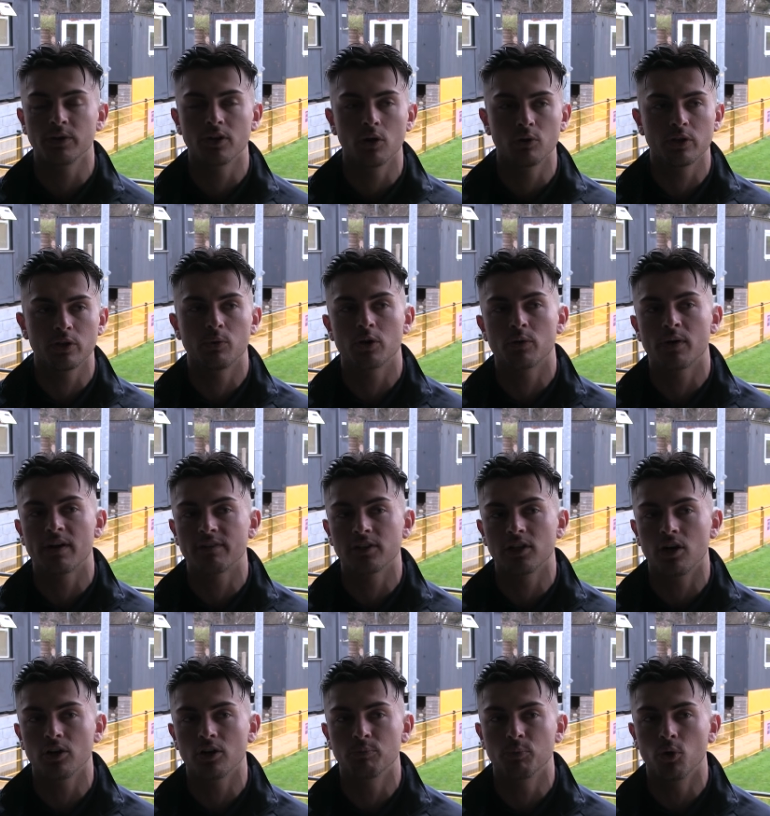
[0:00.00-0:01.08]
We know they want to have
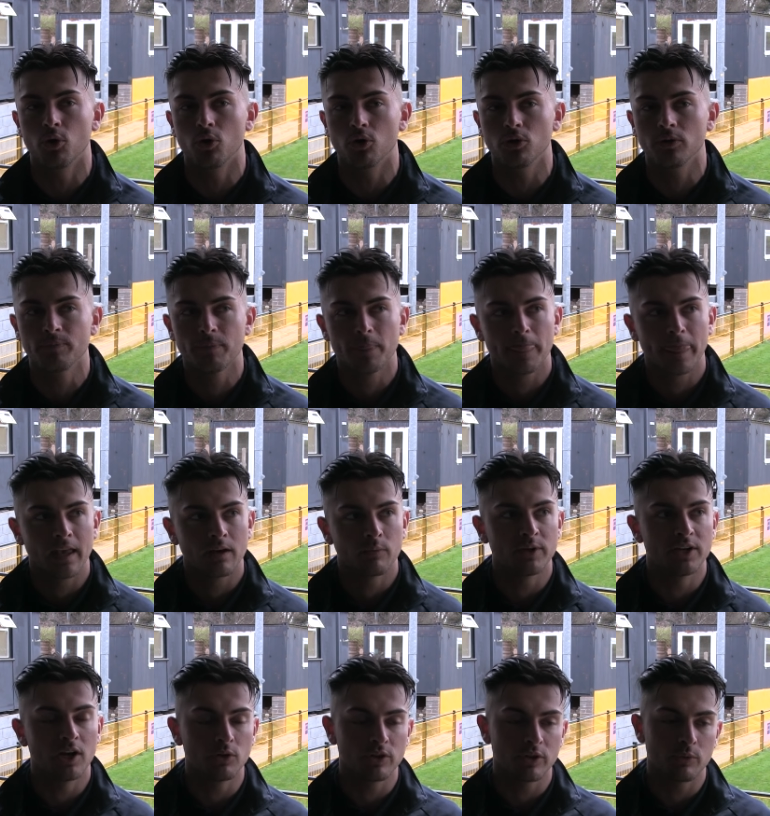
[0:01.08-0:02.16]
a lot of the ball,
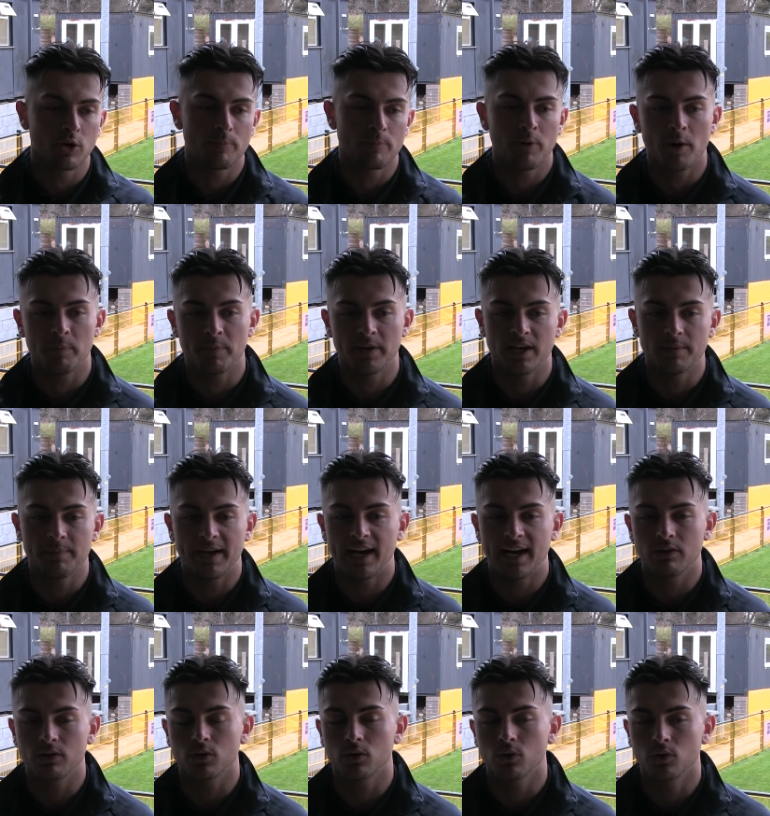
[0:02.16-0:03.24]
we know they want to pop it
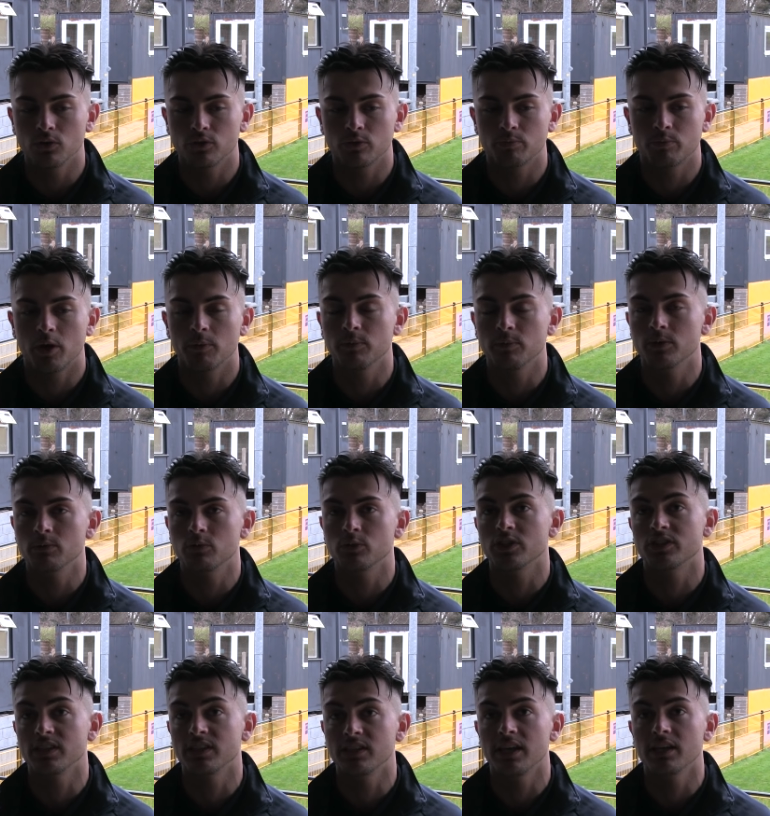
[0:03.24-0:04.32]
about and cause us problems,
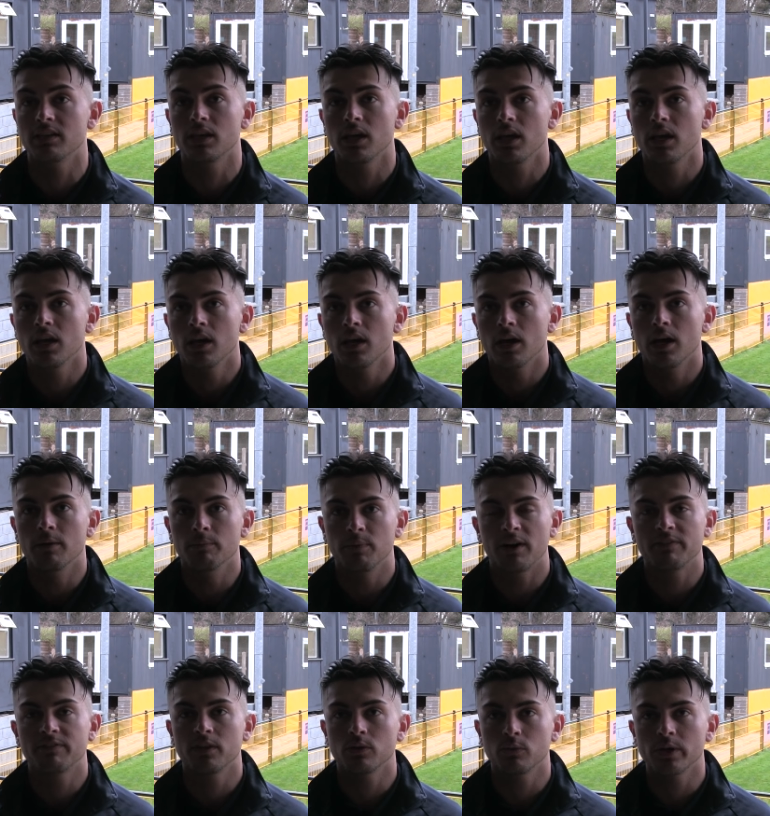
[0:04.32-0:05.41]
which they did. Um,
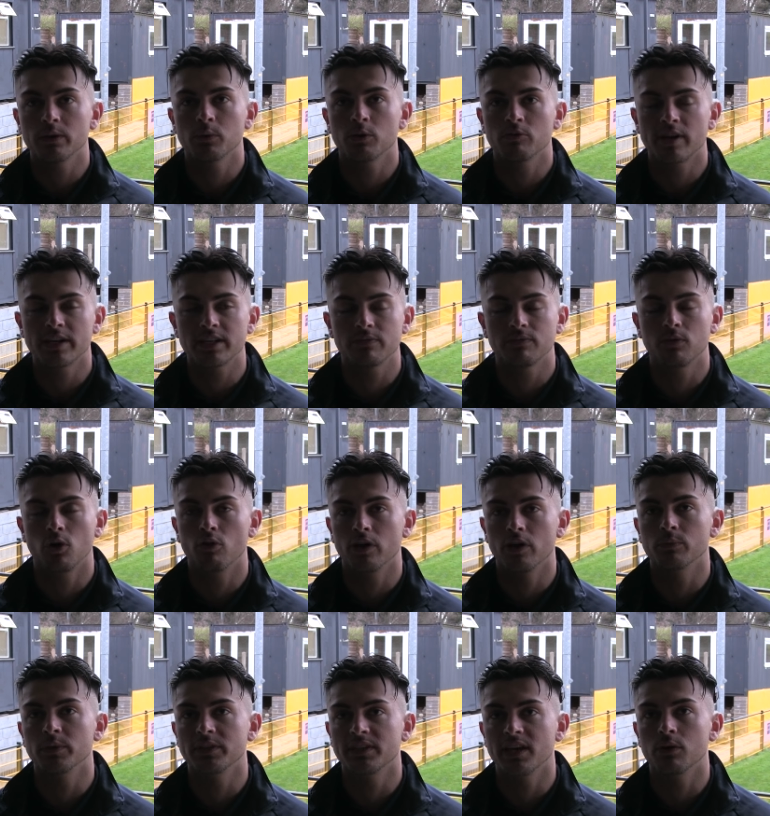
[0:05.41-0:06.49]
but I think we were ready for
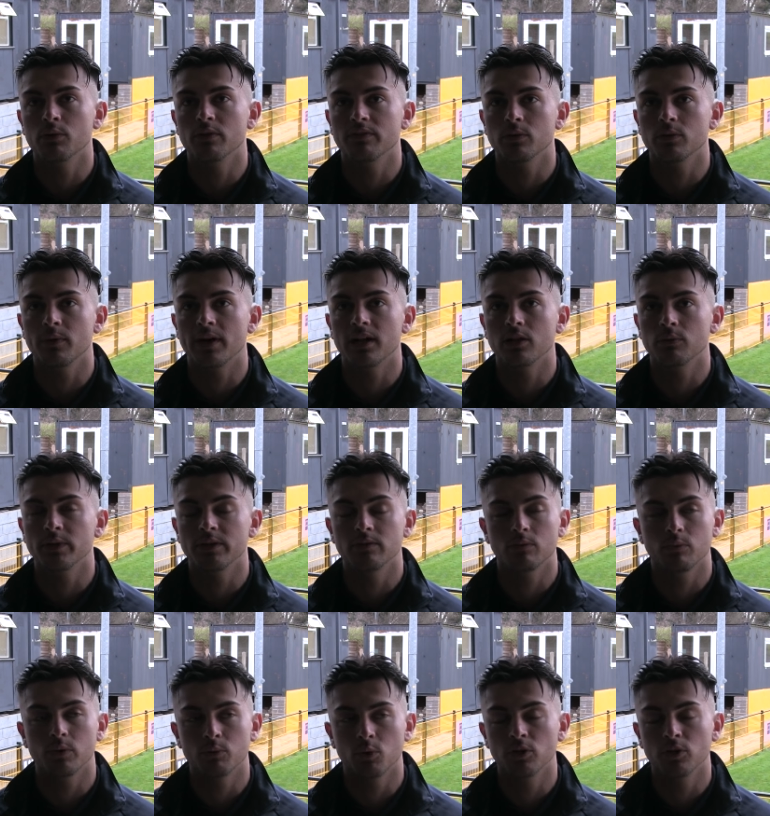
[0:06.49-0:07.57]
it and we dealt with it well. We,
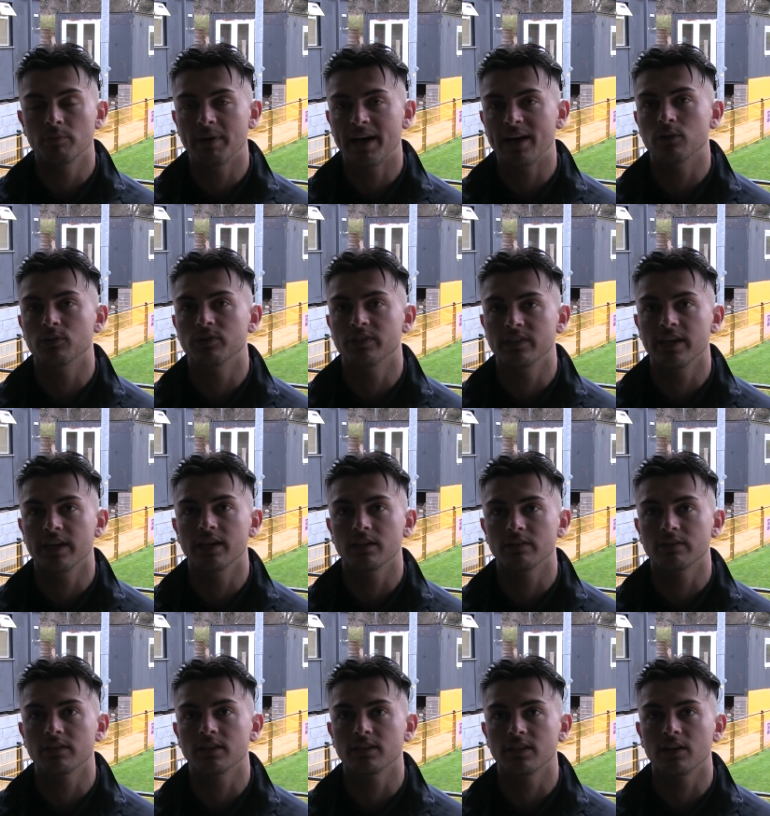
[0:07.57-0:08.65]
we won the battle today and
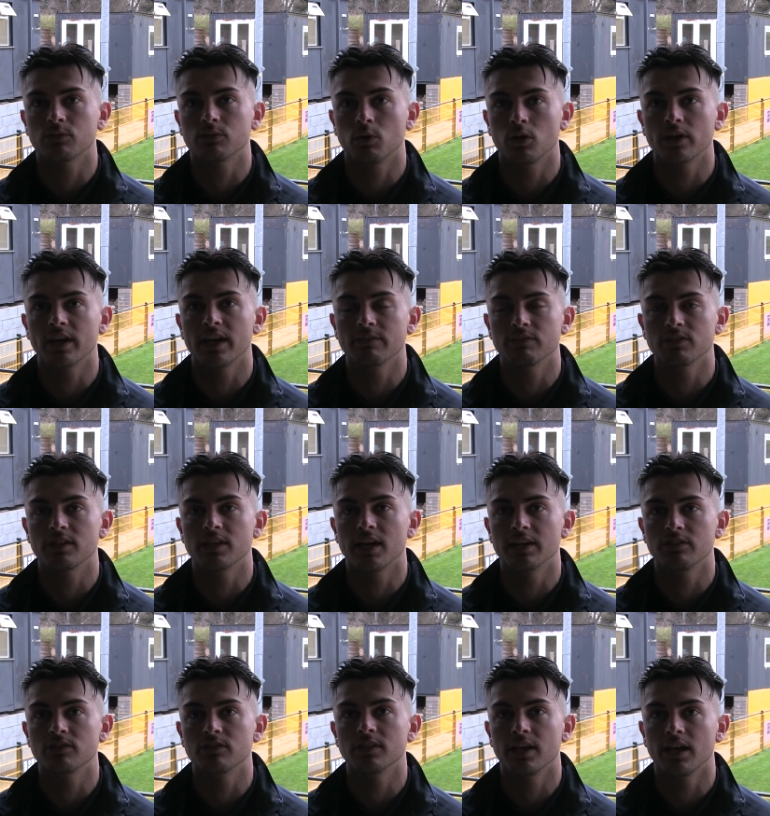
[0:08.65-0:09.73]
I think that's what gave us the
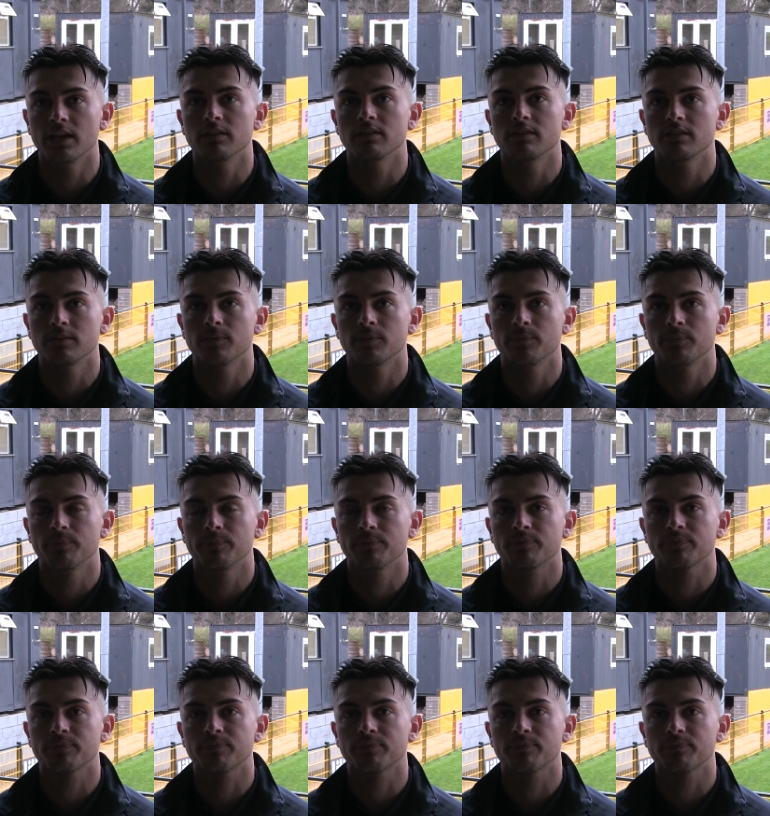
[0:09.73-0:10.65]
edge in the end.